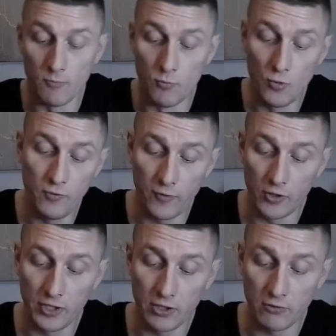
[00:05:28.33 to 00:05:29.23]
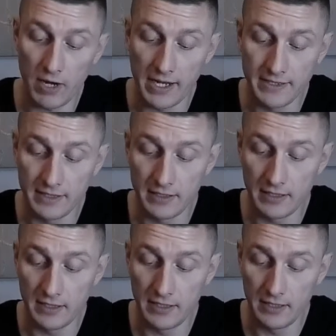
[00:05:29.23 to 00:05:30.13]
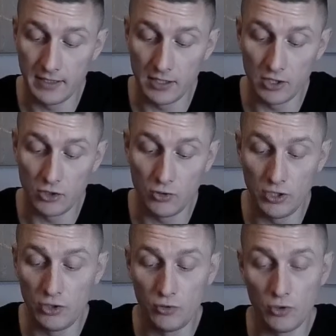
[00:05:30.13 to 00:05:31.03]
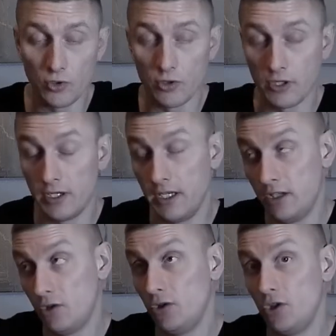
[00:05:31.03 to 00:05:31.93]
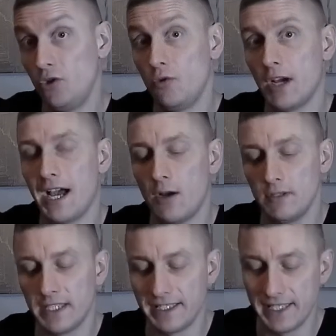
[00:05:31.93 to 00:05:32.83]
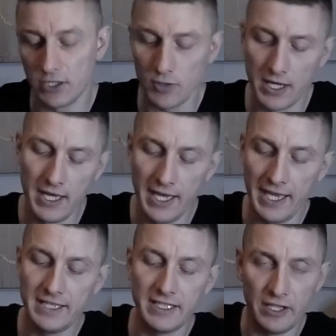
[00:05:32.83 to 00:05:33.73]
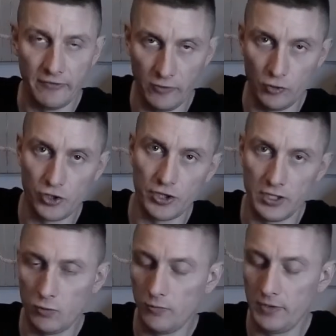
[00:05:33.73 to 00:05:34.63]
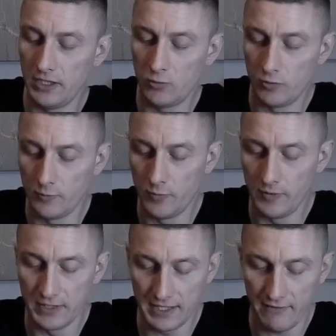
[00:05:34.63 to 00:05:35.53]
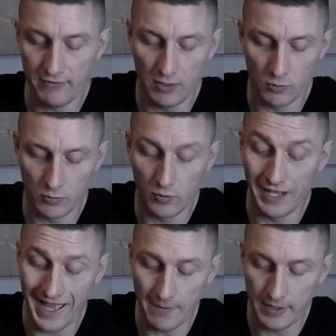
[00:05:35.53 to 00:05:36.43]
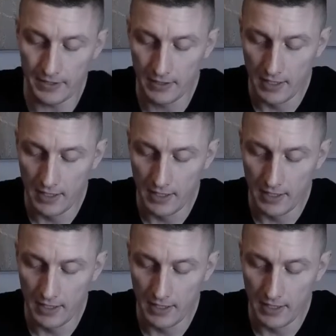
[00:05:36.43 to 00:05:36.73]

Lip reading: move on the horizon. Into the new house, etc. It's in the future. It will be something what will happen.